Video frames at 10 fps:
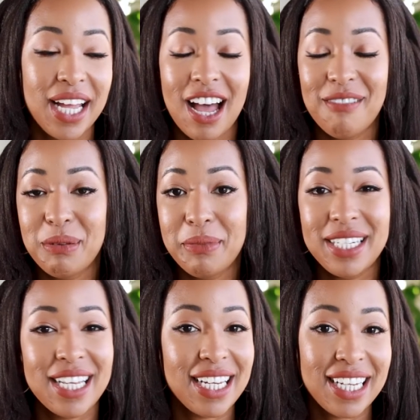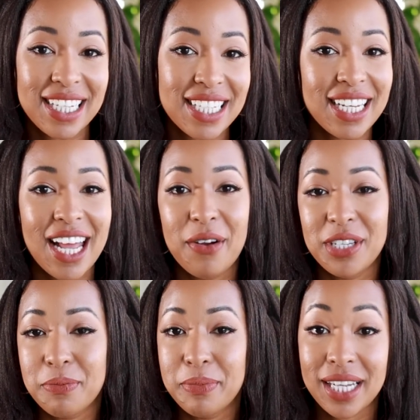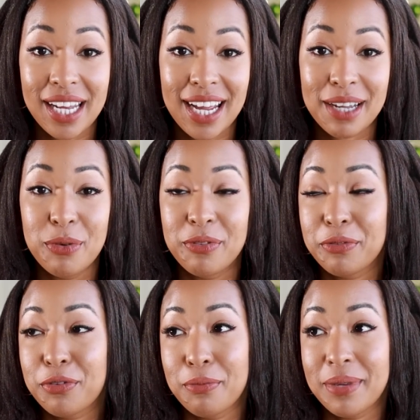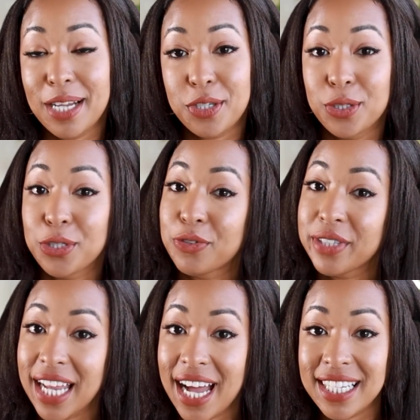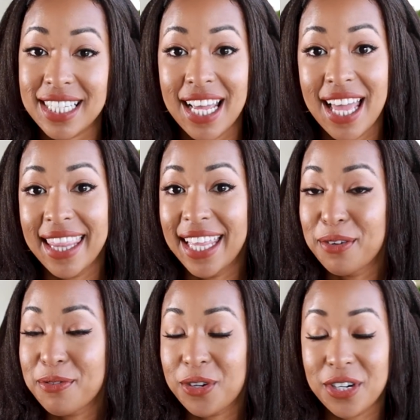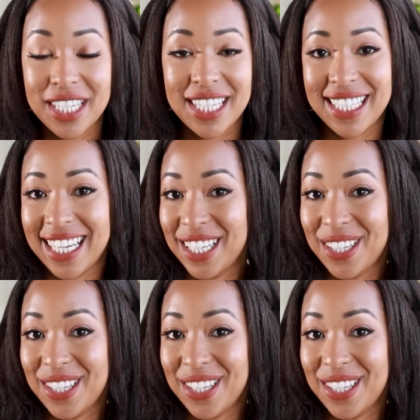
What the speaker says: I've been maintaining it and how it's been like moving from natural to relaxed, then of course stay